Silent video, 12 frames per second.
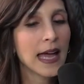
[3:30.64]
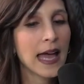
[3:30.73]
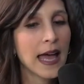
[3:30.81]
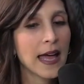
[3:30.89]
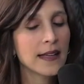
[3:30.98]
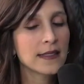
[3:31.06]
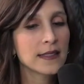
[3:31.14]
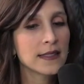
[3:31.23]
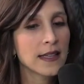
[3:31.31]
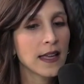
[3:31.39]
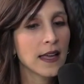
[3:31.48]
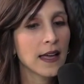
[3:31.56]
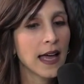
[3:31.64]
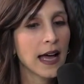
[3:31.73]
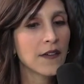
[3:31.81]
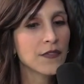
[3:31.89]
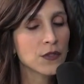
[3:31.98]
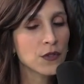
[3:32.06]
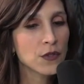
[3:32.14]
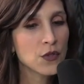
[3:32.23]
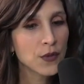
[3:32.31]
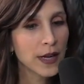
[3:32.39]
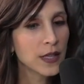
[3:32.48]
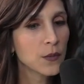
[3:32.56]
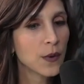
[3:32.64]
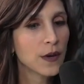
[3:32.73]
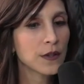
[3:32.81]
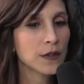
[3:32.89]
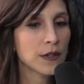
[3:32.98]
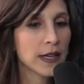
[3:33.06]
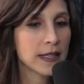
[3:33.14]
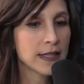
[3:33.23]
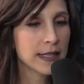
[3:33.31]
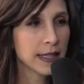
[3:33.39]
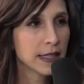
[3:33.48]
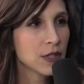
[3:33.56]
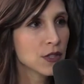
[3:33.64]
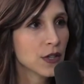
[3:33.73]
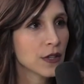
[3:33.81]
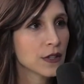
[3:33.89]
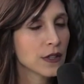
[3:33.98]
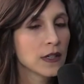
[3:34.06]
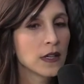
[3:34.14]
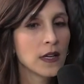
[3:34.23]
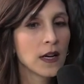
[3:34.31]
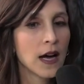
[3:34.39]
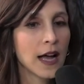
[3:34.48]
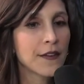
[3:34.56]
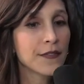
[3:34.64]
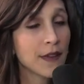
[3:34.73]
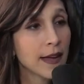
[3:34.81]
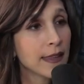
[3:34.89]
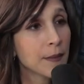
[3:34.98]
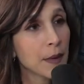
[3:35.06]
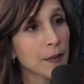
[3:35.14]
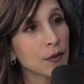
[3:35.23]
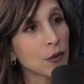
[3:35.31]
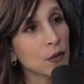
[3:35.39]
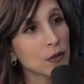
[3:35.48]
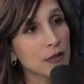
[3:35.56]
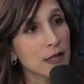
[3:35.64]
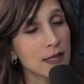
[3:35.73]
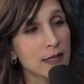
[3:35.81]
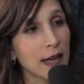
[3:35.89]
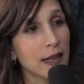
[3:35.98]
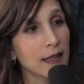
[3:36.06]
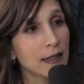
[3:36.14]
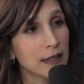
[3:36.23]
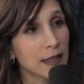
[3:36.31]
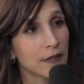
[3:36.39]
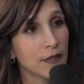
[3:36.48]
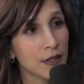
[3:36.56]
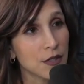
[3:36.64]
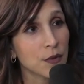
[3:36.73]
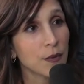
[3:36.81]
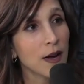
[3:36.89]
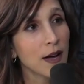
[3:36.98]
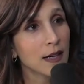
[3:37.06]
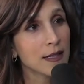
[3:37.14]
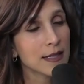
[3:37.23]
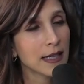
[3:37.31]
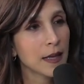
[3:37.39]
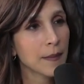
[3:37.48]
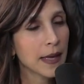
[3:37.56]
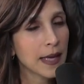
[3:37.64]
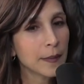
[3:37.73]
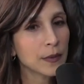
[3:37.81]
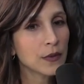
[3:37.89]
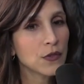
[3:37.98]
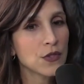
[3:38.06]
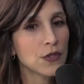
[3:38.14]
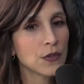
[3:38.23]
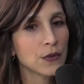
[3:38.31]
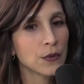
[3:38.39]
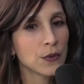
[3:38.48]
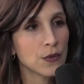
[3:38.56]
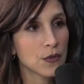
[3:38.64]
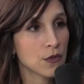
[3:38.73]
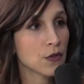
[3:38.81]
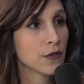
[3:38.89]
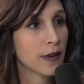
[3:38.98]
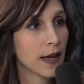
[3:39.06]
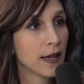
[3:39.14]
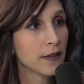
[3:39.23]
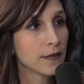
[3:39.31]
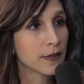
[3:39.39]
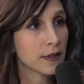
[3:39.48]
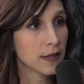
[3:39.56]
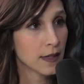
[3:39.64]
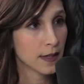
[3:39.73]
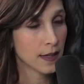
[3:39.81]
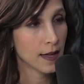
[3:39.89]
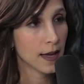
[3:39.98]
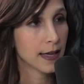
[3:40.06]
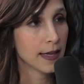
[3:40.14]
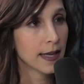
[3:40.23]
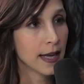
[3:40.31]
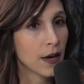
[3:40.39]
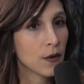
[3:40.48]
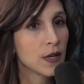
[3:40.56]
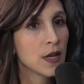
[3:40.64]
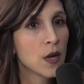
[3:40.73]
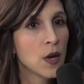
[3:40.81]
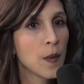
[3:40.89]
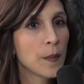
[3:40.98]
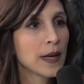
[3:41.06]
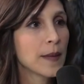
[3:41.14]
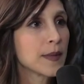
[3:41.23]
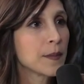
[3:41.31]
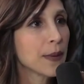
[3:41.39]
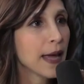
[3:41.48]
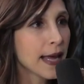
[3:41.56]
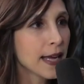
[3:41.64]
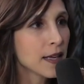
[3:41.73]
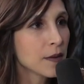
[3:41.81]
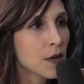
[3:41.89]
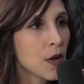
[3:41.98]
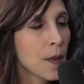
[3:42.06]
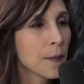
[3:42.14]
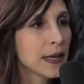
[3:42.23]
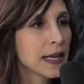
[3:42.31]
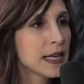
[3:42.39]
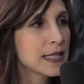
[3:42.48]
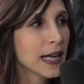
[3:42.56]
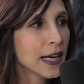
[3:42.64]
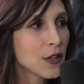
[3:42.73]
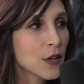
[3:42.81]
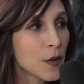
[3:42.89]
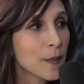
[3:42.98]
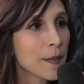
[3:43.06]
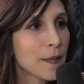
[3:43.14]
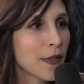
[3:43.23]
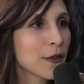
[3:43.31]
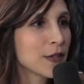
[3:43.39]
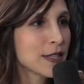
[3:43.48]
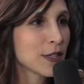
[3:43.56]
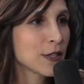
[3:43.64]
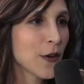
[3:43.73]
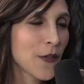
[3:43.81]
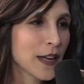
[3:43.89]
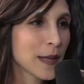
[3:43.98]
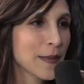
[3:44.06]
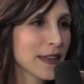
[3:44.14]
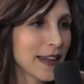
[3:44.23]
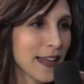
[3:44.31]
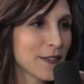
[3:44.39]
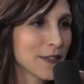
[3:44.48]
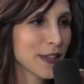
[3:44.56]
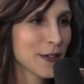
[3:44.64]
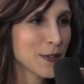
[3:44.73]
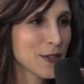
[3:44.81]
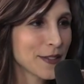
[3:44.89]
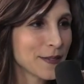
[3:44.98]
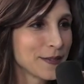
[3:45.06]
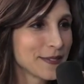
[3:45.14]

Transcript: And after treading water and it's getting dark, I finally am able to hold to the side of the cliff onto rocks, and I'm able to survive. I get out, but I'm in pain because I know my mother doesn't know that I made it out of the ocean.